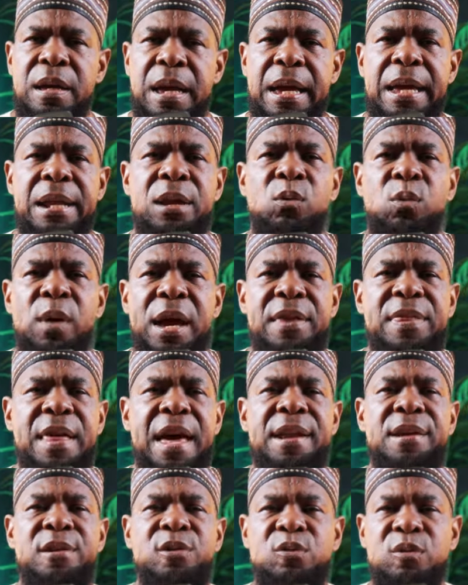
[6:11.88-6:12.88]
in a way
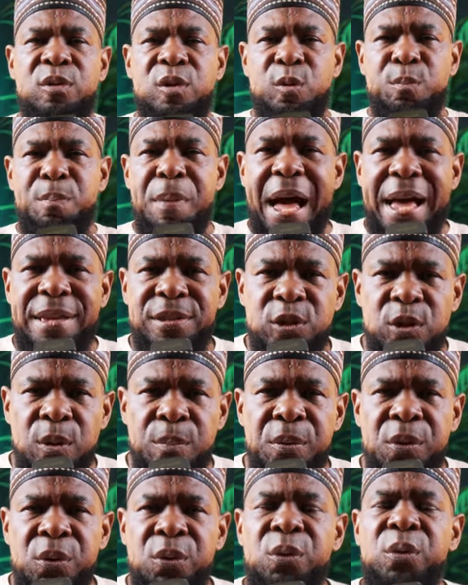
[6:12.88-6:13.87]
that is
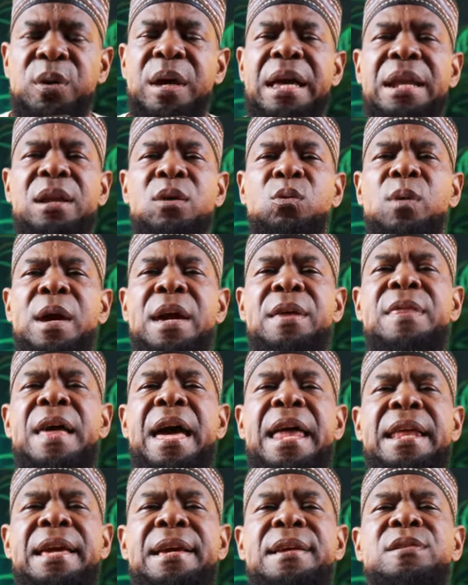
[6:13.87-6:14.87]
responsible, in a way
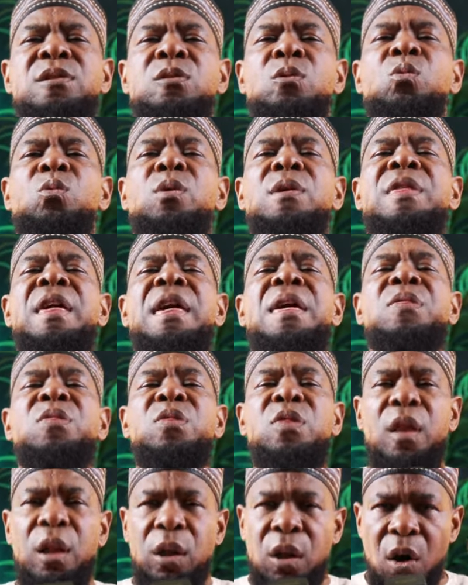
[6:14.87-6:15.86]
that is
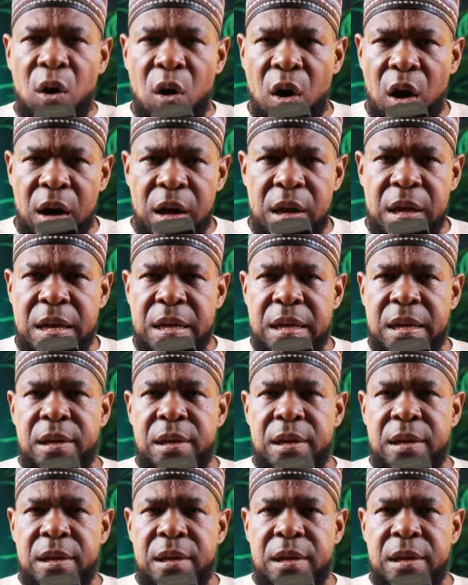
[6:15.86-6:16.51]
within the law,